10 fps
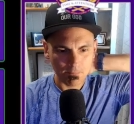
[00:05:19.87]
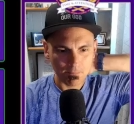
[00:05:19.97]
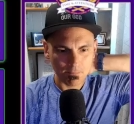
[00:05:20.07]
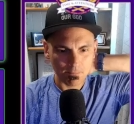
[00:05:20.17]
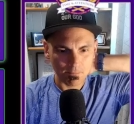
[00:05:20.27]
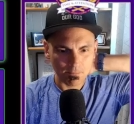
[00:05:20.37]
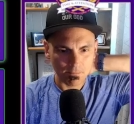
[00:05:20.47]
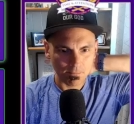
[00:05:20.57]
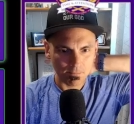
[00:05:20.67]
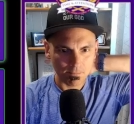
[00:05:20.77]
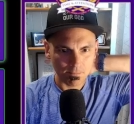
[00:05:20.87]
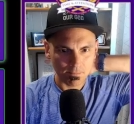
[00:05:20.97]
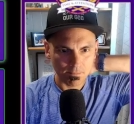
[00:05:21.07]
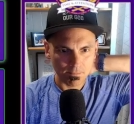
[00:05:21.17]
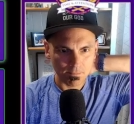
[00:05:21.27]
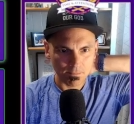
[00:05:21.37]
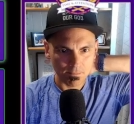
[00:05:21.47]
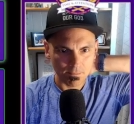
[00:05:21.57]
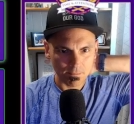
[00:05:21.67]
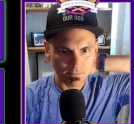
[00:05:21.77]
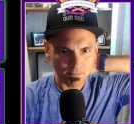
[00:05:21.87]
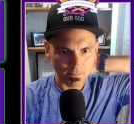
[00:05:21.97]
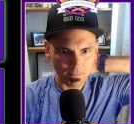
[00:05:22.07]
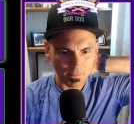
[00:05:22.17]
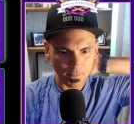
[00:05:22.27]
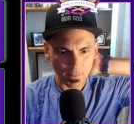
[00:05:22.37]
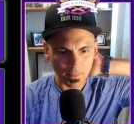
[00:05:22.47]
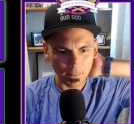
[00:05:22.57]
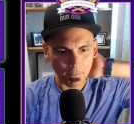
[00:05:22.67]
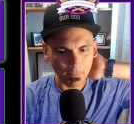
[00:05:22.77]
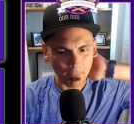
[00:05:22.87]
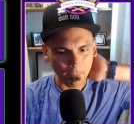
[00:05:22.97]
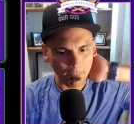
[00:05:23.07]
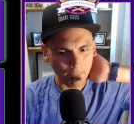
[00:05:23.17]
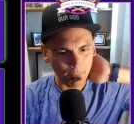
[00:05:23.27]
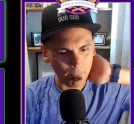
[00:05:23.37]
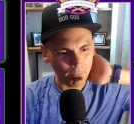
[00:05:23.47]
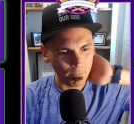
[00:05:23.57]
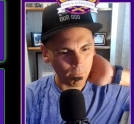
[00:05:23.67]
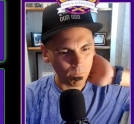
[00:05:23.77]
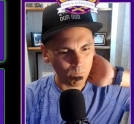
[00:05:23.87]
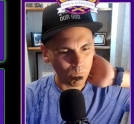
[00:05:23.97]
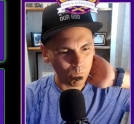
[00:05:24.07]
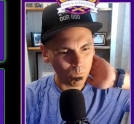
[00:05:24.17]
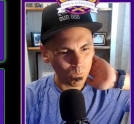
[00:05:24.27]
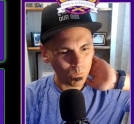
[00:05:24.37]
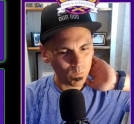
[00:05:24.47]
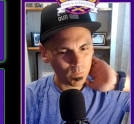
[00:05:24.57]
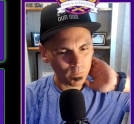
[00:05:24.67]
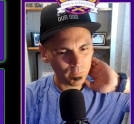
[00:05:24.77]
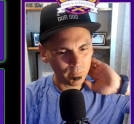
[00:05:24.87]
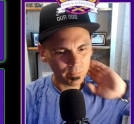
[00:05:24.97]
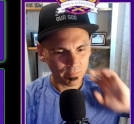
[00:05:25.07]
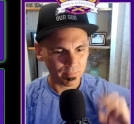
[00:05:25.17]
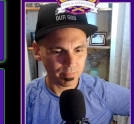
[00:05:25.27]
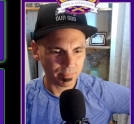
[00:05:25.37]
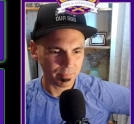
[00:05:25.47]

(no one is talking)